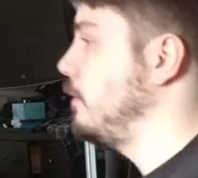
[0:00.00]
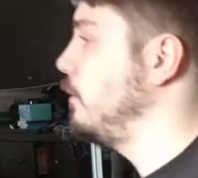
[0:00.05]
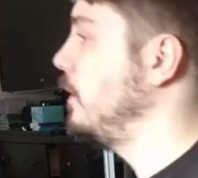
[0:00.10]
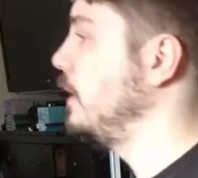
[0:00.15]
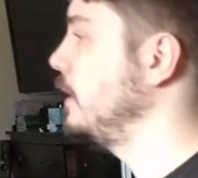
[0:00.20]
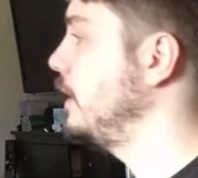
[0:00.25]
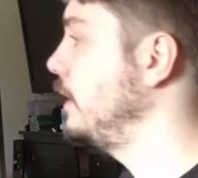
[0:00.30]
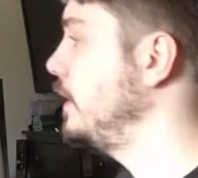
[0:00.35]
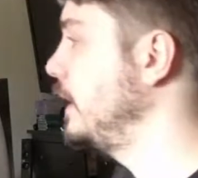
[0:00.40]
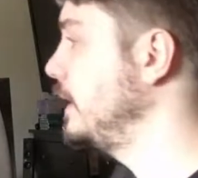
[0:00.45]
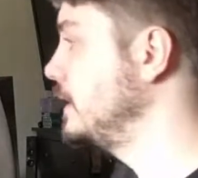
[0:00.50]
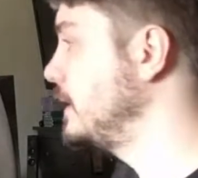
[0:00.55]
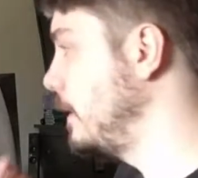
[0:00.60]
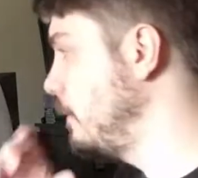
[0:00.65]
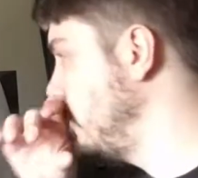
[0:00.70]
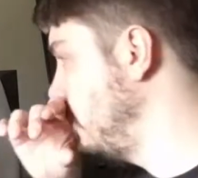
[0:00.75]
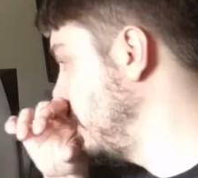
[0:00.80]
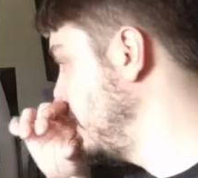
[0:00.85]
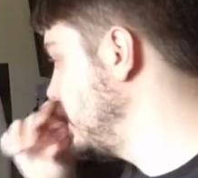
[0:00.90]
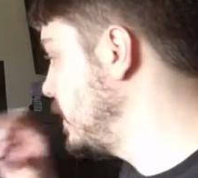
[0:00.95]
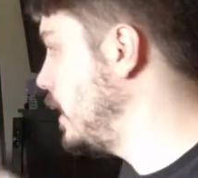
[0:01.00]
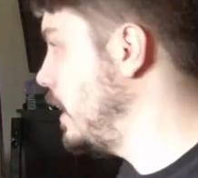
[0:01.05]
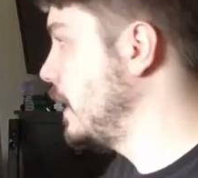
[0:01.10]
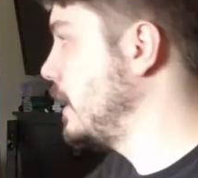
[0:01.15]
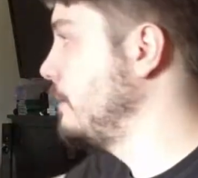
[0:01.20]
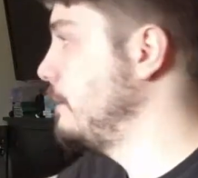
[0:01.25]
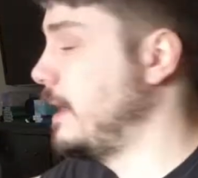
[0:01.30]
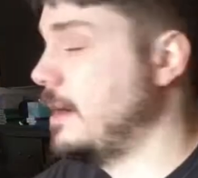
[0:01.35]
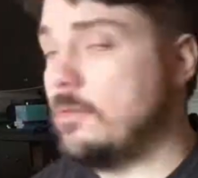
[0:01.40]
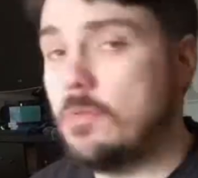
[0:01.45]
one of the things I want to
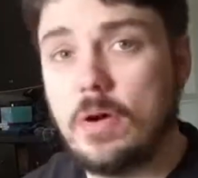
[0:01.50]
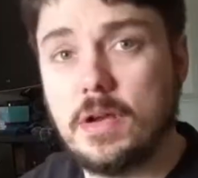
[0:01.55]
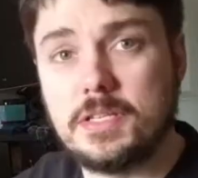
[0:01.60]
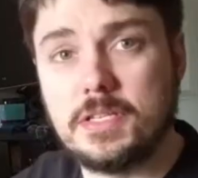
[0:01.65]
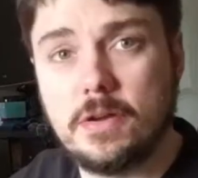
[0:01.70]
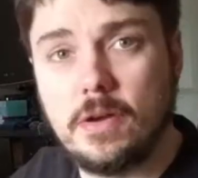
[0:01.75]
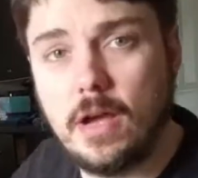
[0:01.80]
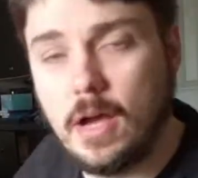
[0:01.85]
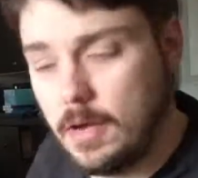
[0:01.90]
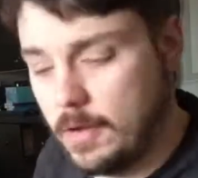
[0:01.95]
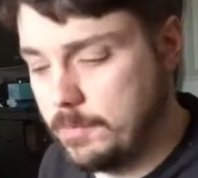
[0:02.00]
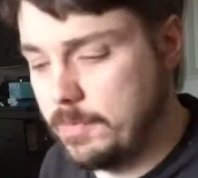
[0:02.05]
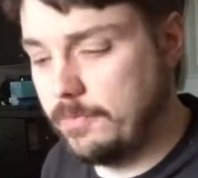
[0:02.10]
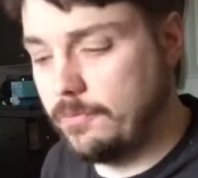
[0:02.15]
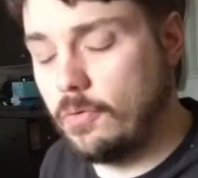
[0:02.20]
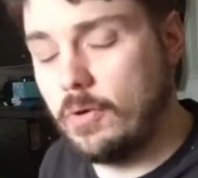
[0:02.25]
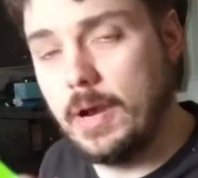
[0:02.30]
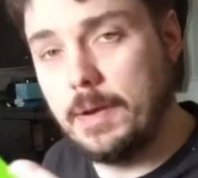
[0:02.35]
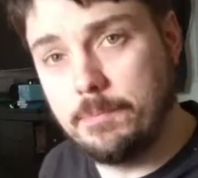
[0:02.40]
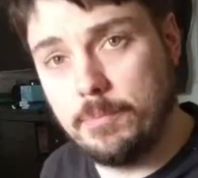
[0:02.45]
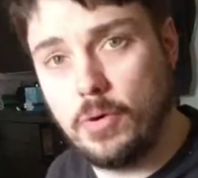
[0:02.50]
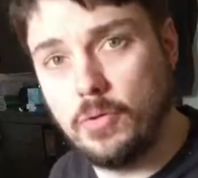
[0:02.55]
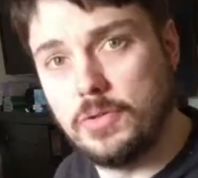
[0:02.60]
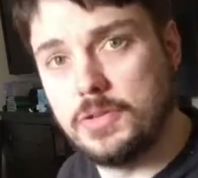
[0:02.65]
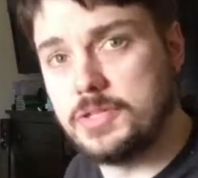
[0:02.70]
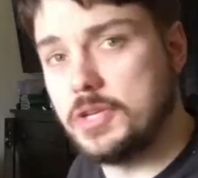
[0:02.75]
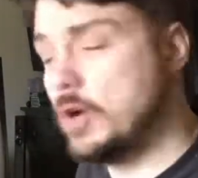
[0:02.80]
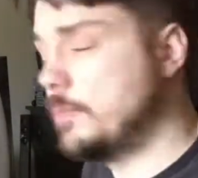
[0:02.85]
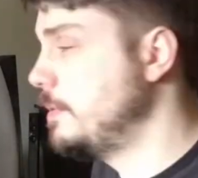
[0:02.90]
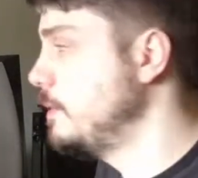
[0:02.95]
talk about was, before I pull
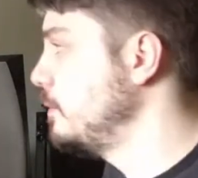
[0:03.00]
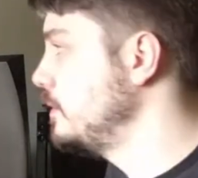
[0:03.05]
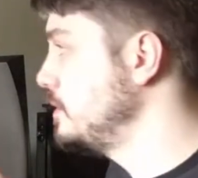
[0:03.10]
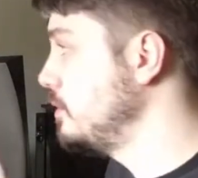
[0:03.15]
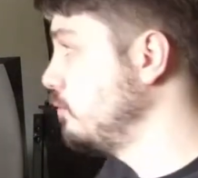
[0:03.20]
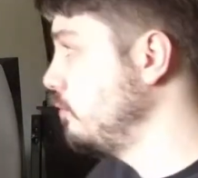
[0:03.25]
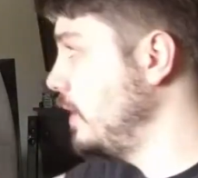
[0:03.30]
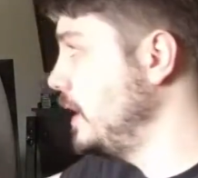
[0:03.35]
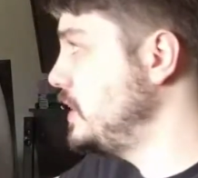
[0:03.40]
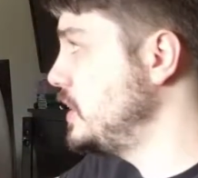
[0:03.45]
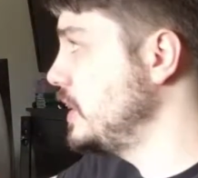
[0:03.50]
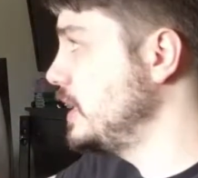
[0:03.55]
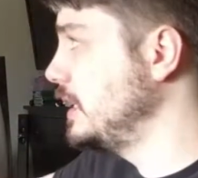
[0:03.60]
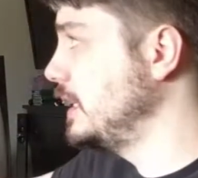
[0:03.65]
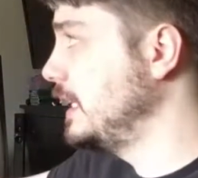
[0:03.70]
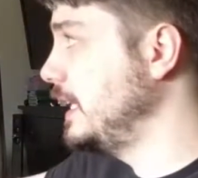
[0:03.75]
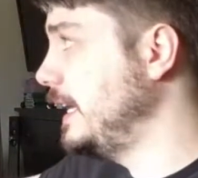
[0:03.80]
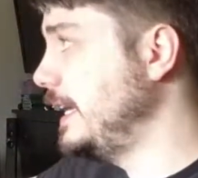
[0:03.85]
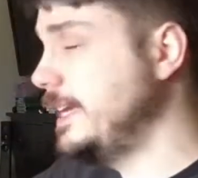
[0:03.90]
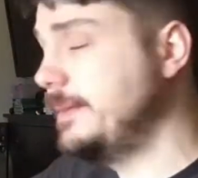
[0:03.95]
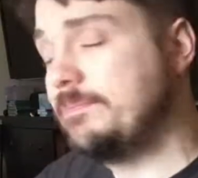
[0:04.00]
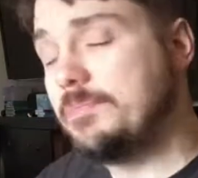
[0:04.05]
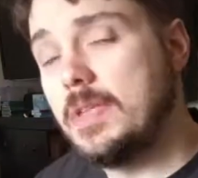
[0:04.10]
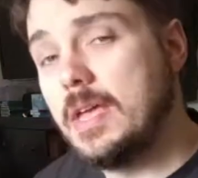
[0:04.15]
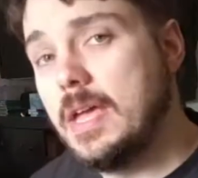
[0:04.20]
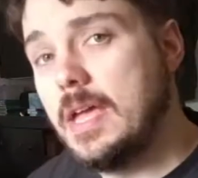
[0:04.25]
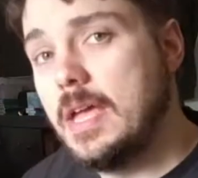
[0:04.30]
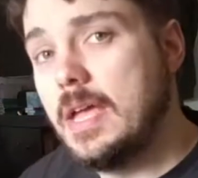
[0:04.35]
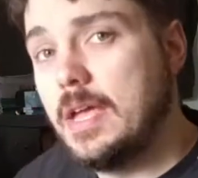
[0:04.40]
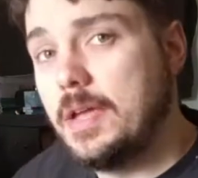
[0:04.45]
this open, was originally
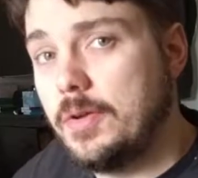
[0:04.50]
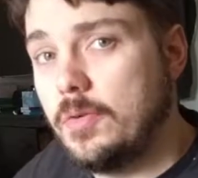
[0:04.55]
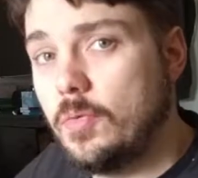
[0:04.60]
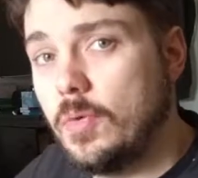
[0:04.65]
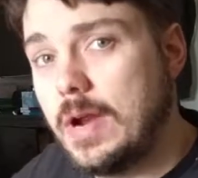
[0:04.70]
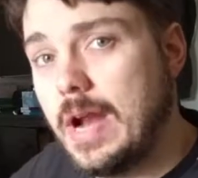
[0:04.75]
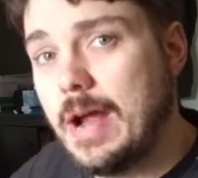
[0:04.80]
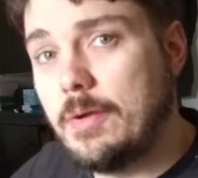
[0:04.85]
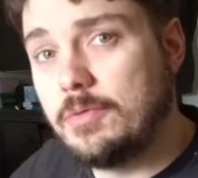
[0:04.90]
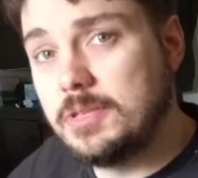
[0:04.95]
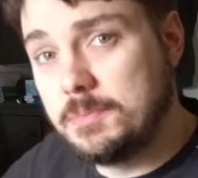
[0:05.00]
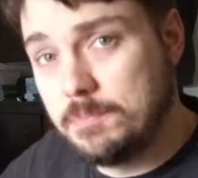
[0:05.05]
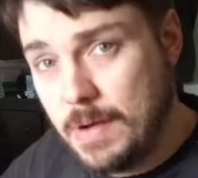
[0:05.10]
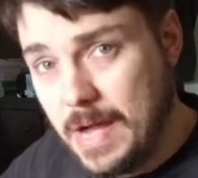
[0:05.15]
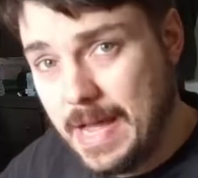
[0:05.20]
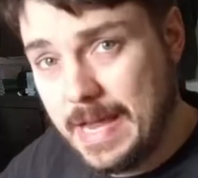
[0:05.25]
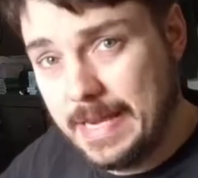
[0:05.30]
when I was